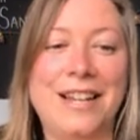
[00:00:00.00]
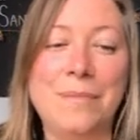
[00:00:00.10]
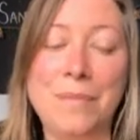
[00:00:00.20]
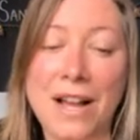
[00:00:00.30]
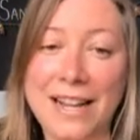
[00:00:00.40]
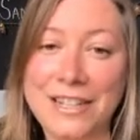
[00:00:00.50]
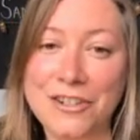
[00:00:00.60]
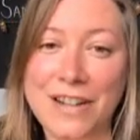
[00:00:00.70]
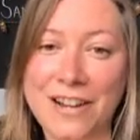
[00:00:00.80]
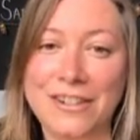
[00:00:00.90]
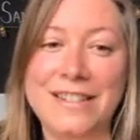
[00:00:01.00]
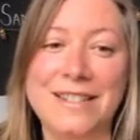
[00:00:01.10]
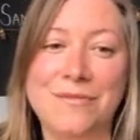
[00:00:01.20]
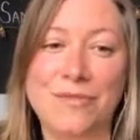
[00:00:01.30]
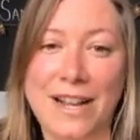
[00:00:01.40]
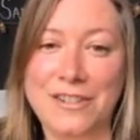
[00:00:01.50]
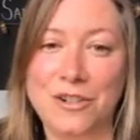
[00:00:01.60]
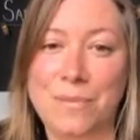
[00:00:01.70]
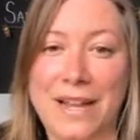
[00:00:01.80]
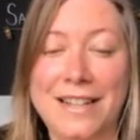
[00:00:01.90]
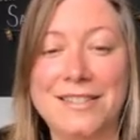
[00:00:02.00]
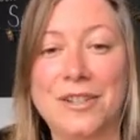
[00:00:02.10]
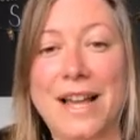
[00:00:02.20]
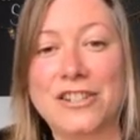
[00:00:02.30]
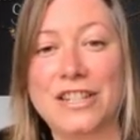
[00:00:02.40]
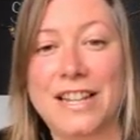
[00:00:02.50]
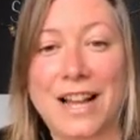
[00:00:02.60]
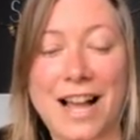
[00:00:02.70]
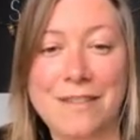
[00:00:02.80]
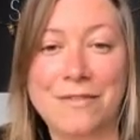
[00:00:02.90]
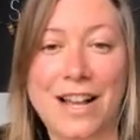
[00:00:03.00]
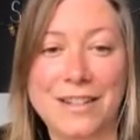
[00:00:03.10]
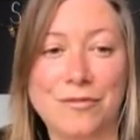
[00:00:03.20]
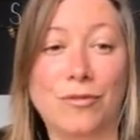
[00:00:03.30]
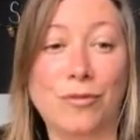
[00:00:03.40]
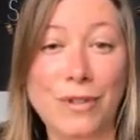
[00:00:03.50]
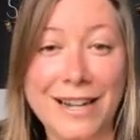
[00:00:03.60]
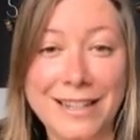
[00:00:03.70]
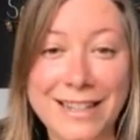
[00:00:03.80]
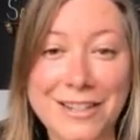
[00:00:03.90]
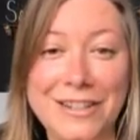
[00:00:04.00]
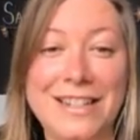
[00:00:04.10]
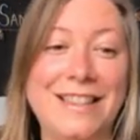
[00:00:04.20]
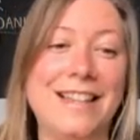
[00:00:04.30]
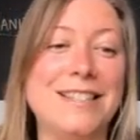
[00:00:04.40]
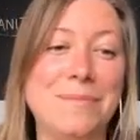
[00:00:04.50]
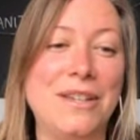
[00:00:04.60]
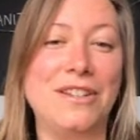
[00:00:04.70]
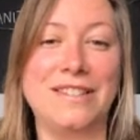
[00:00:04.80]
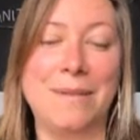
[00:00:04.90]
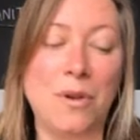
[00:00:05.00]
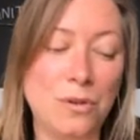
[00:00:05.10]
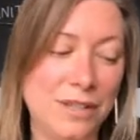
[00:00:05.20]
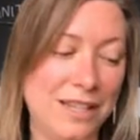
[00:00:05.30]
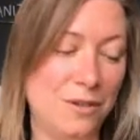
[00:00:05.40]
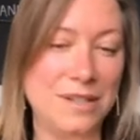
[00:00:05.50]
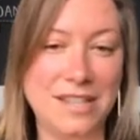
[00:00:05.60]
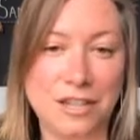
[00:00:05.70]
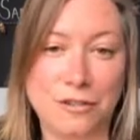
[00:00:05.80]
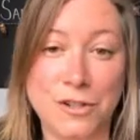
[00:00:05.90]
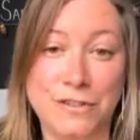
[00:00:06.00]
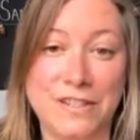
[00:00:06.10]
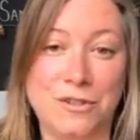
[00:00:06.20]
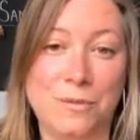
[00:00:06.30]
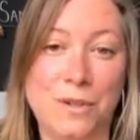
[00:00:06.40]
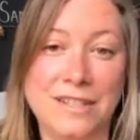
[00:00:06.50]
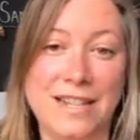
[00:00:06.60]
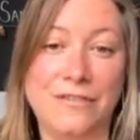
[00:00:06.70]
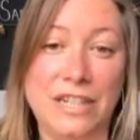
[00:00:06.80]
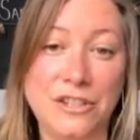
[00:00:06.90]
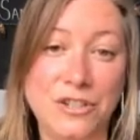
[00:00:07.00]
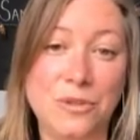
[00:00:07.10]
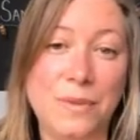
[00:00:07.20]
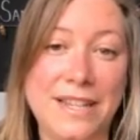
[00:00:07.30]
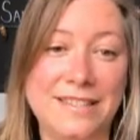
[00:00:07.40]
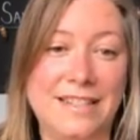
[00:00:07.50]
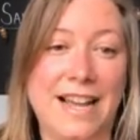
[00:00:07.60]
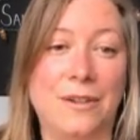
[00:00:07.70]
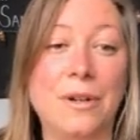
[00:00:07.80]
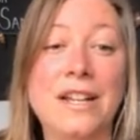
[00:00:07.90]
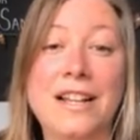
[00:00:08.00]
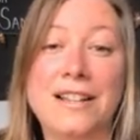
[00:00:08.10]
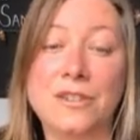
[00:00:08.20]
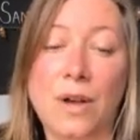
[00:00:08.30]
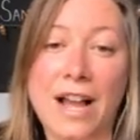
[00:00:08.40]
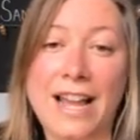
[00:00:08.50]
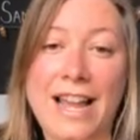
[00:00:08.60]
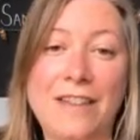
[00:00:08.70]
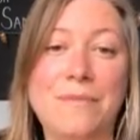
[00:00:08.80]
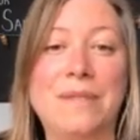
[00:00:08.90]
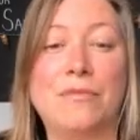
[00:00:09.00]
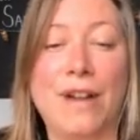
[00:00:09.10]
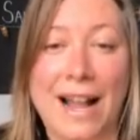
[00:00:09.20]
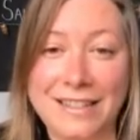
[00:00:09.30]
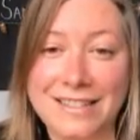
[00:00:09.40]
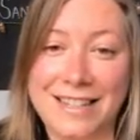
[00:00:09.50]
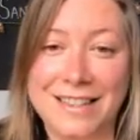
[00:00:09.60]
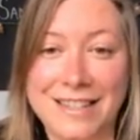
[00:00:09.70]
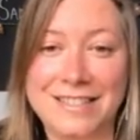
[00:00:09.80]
Combine your errands and ride your bike. So actually, I've gotten really good at this because I'm only going to the grocery store once every 2 weeks now. So I have been practicing